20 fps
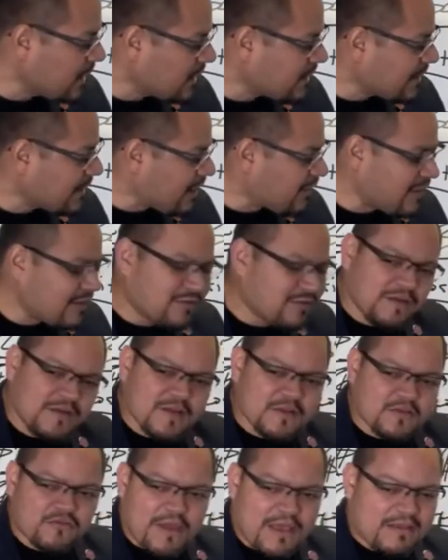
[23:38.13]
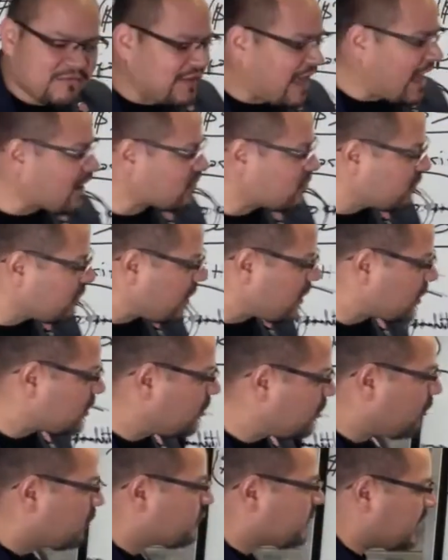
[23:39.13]
Now let's see the transaction on
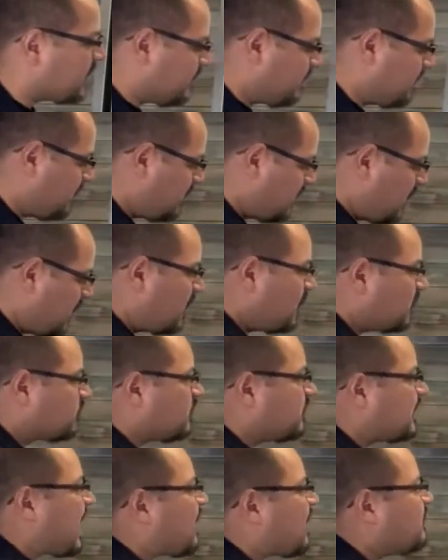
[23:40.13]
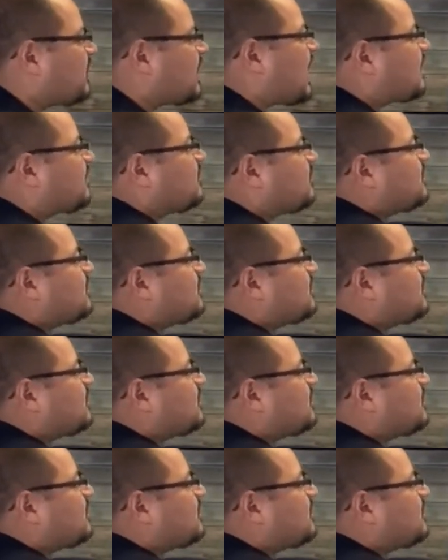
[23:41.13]
closing. So now you get to